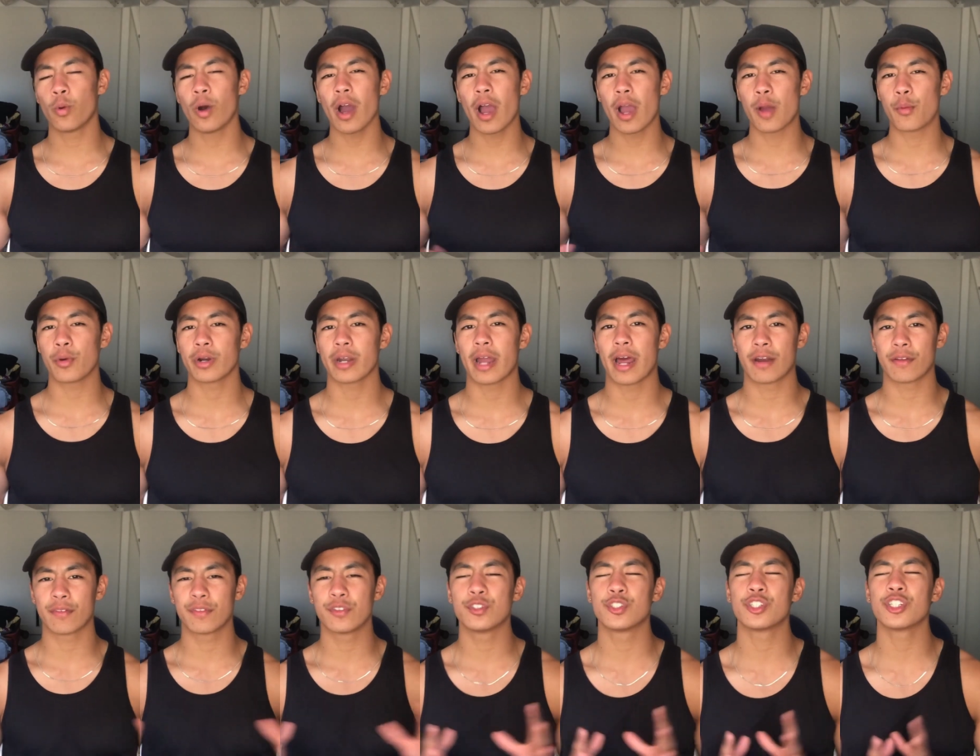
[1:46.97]
what I want
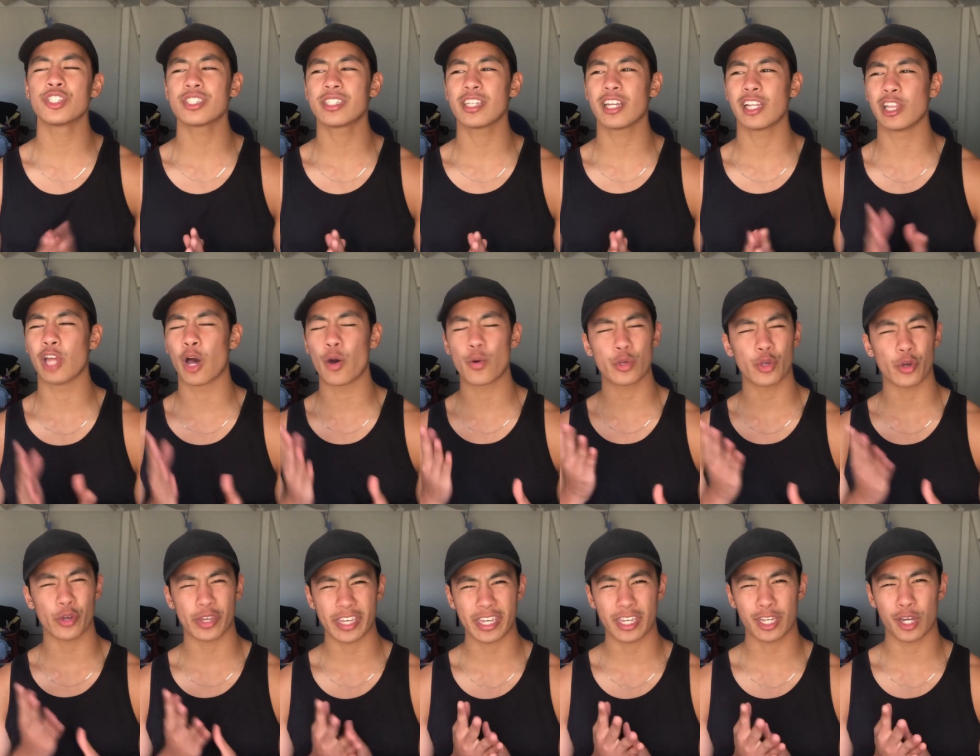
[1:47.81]
out of you, just to lower
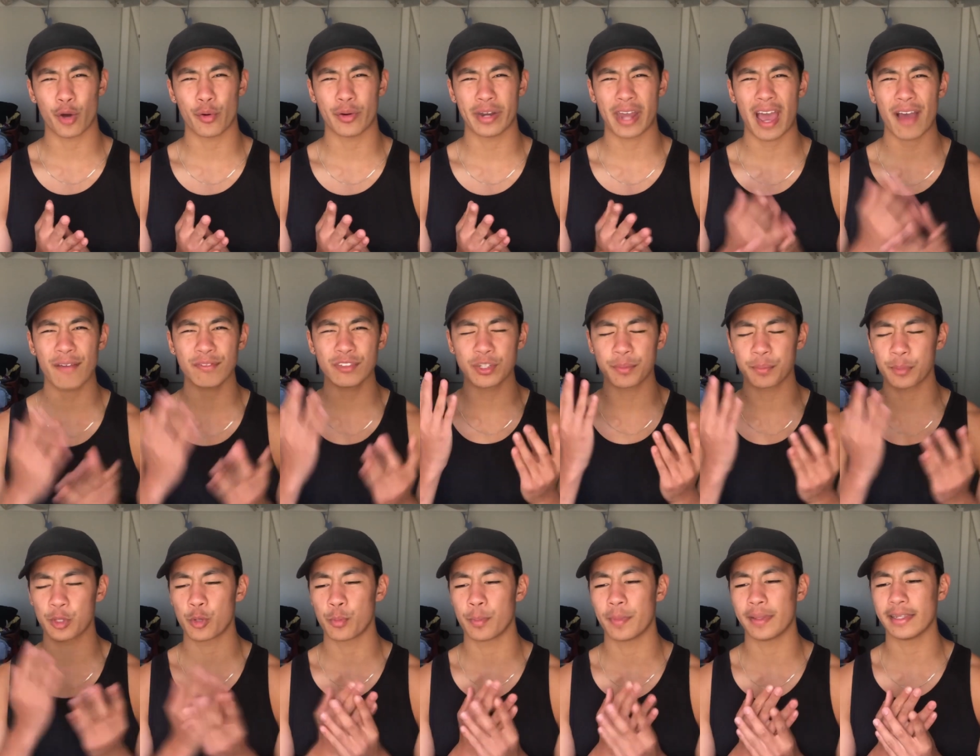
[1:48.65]
your ego and have
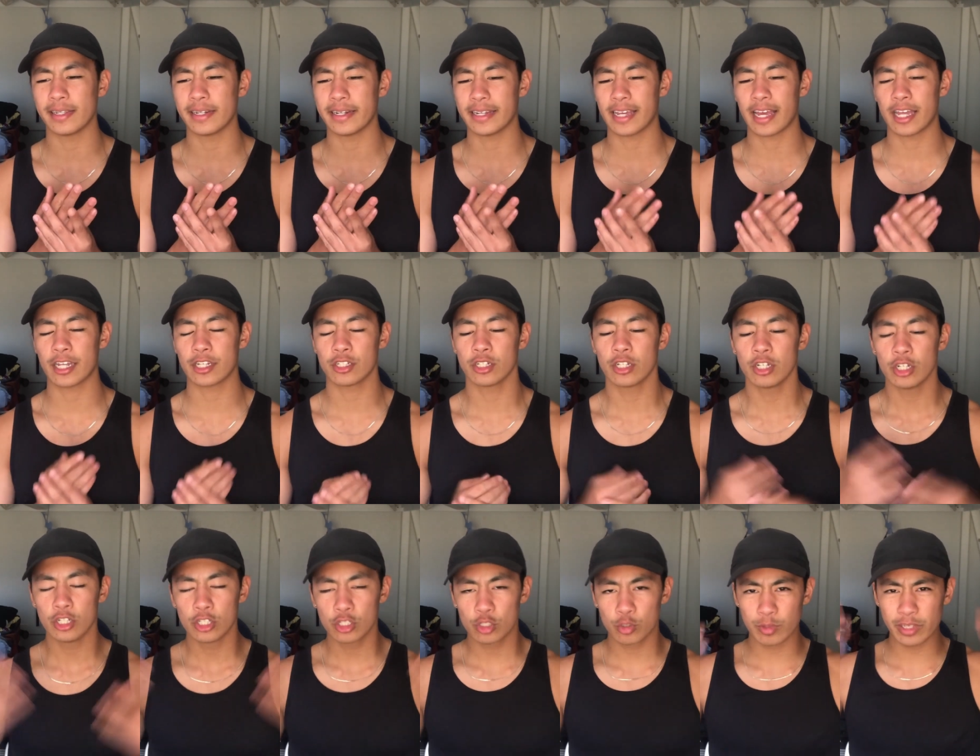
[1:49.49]
some humility and
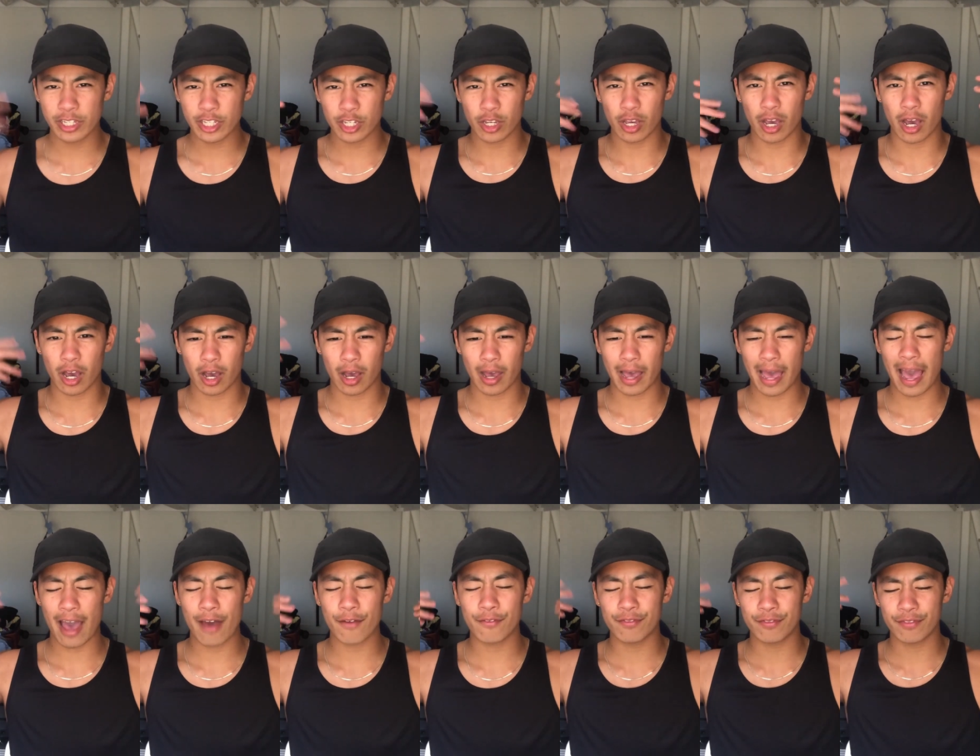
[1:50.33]
to really
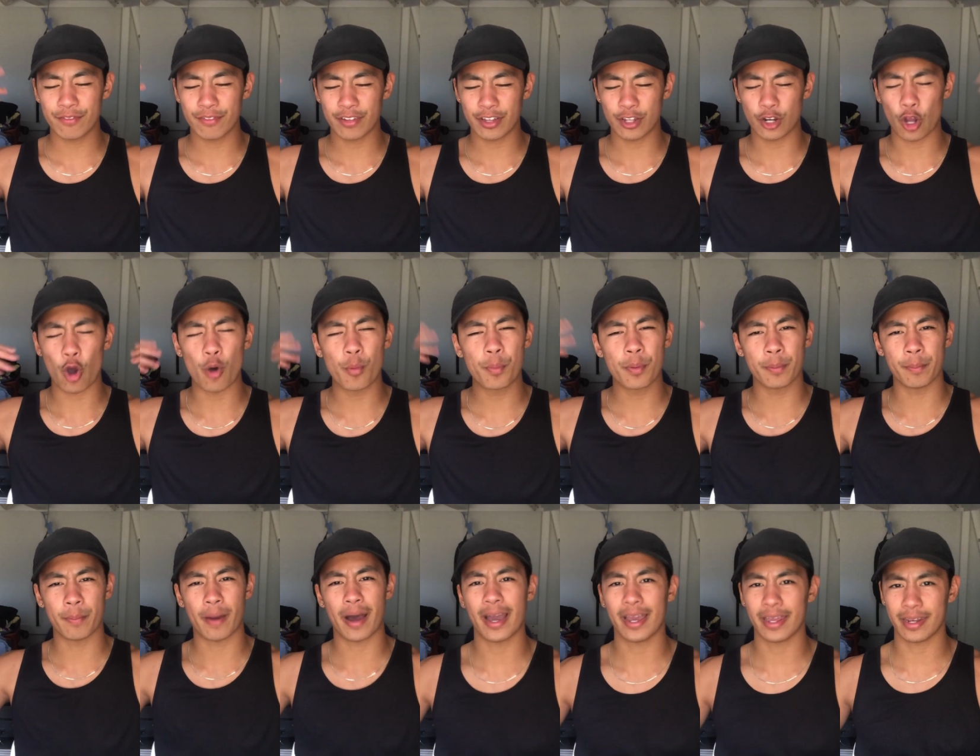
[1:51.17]
have an
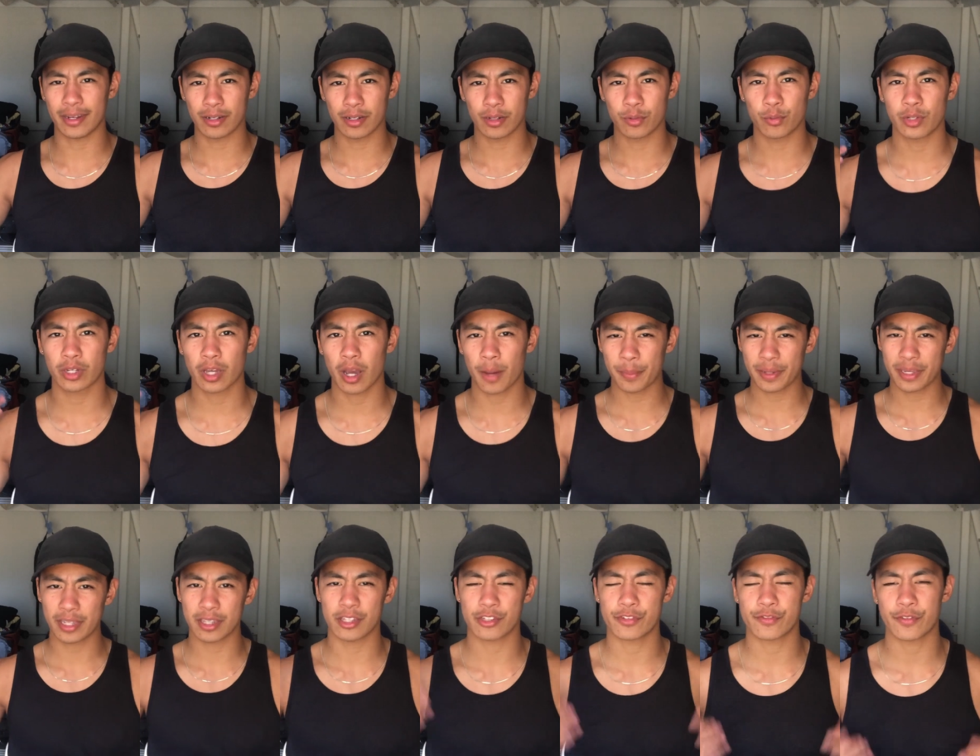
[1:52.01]
open mind in
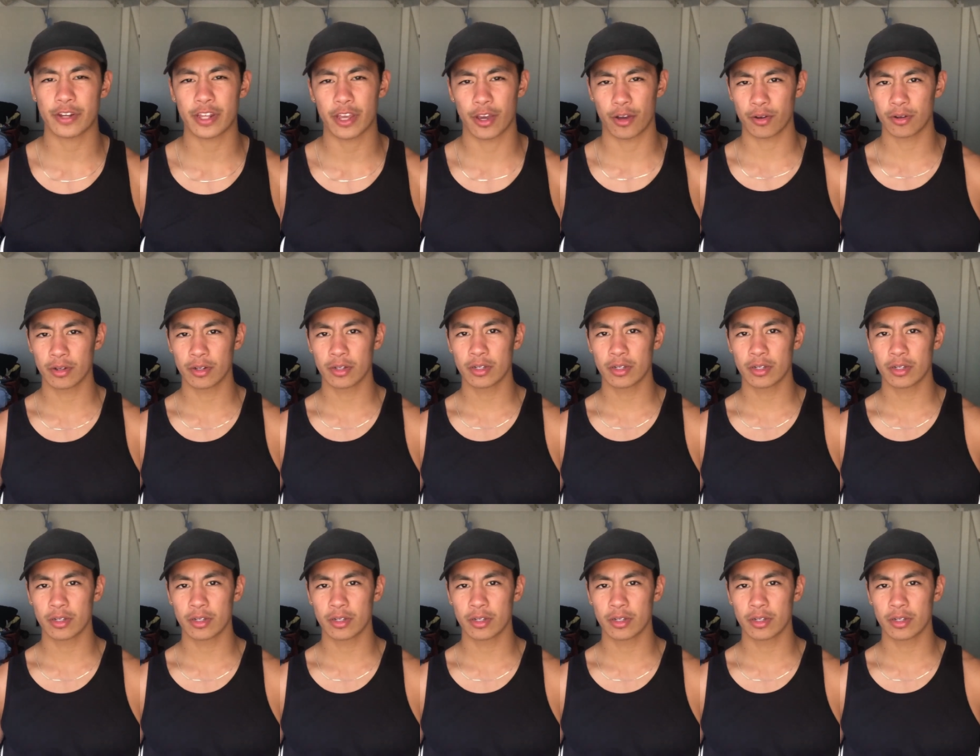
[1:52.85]
coming in this video.